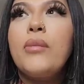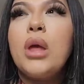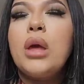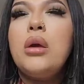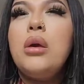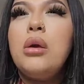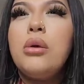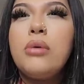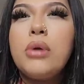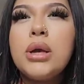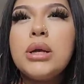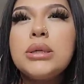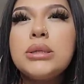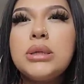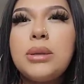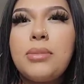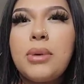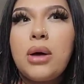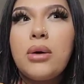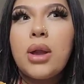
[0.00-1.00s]

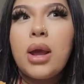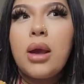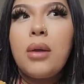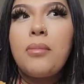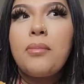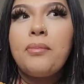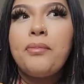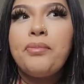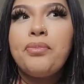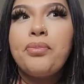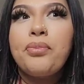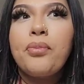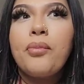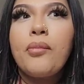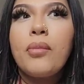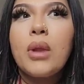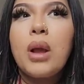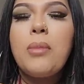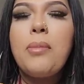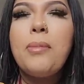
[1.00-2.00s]
curious about it.
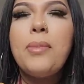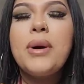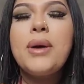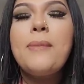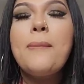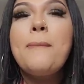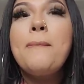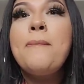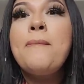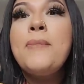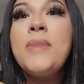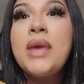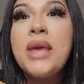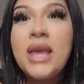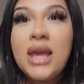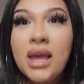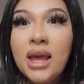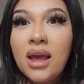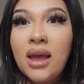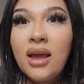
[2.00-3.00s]
But
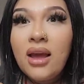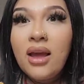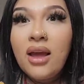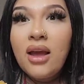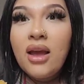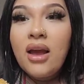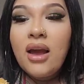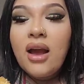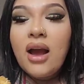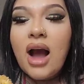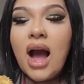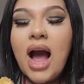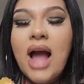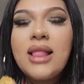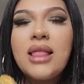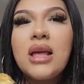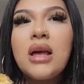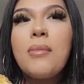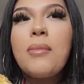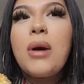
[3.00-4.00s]
me, I
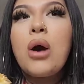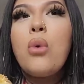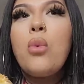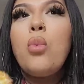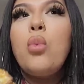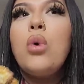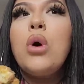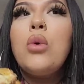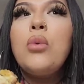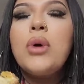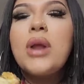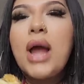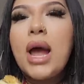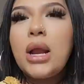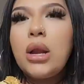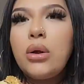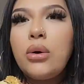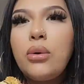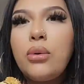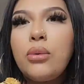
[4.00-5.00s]
think about, what would
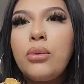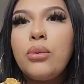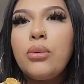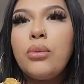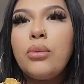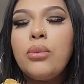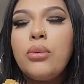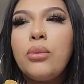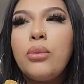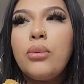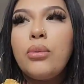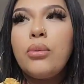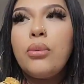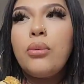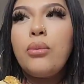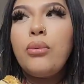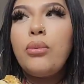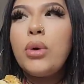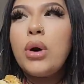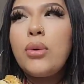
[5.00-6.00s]
I do?
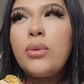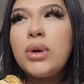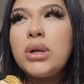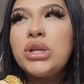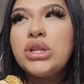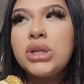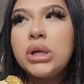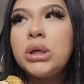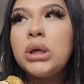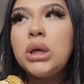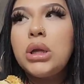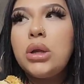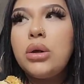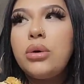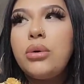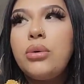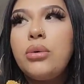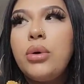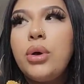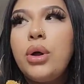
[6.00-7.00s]
What would Chunky
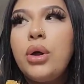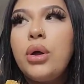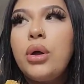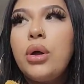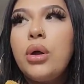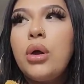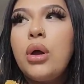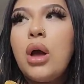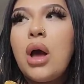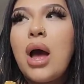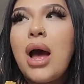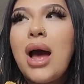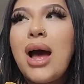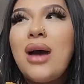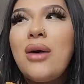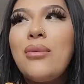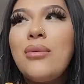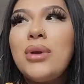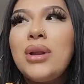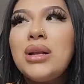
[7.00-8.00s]
do?
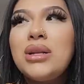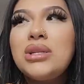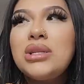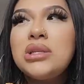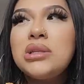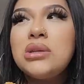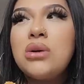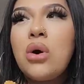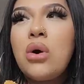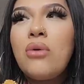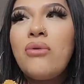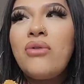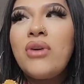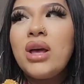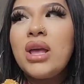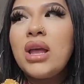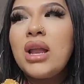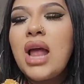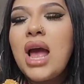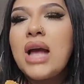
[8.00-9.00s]
I wouldn't just go
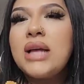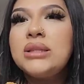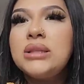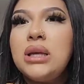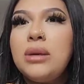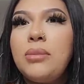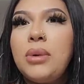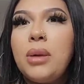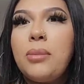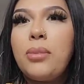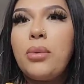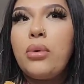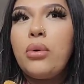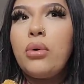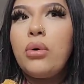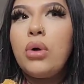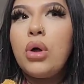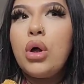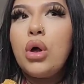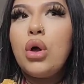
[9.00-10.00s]
fucking asking
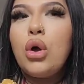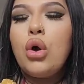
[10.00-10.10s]
people,